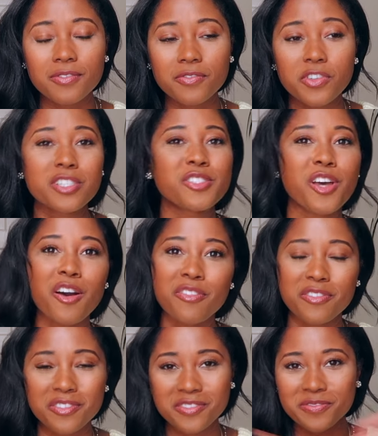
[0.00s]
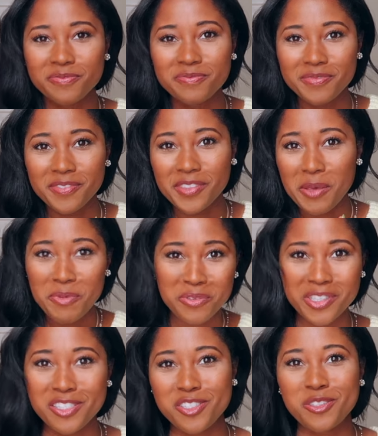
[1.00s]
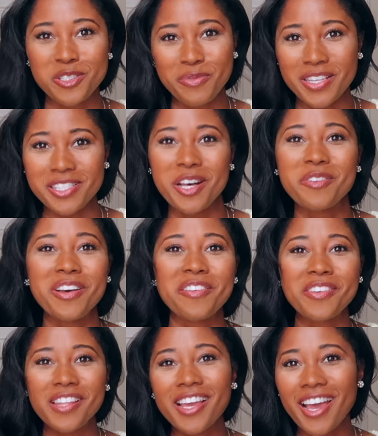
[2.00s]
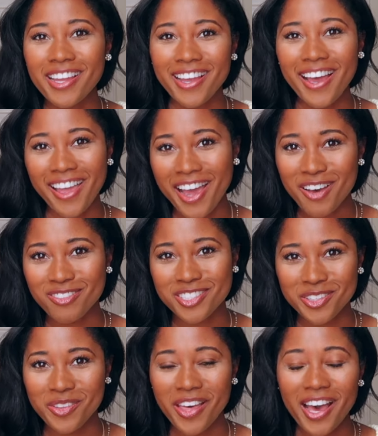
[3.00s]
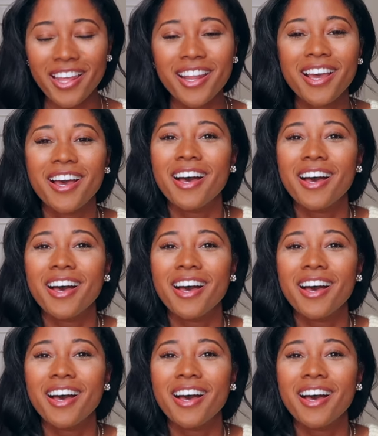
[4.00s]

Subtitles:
first off, let me reintroduce myself. I feel like I have to do that.